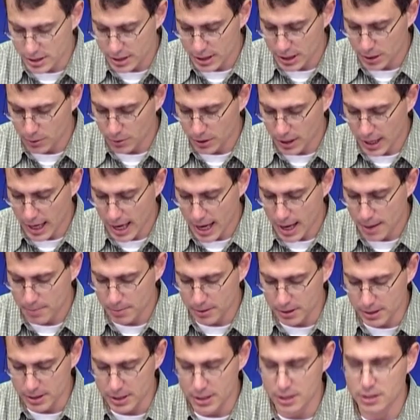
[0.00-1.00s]
see what
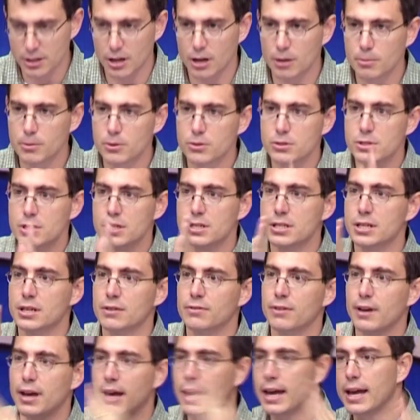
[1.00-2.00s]
happens. It's almost as
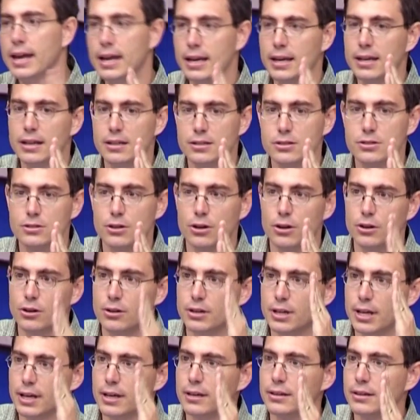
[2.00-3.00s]
if a gets
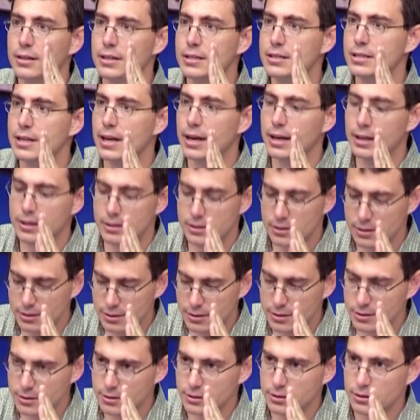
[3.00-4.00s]
turned down this
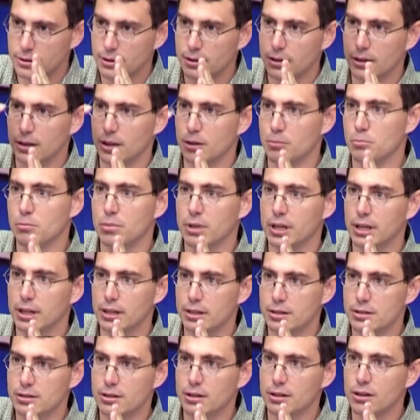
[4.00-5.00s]
axis and
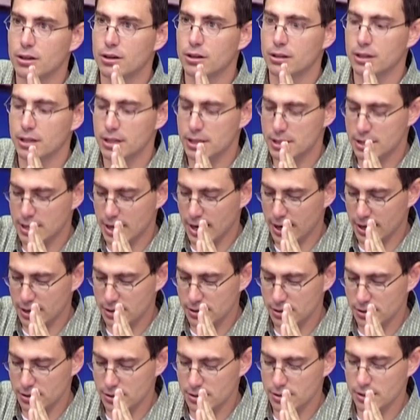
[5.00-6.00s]
b is along this
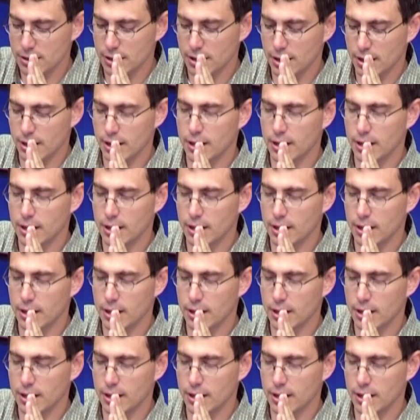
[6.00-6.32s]
axis.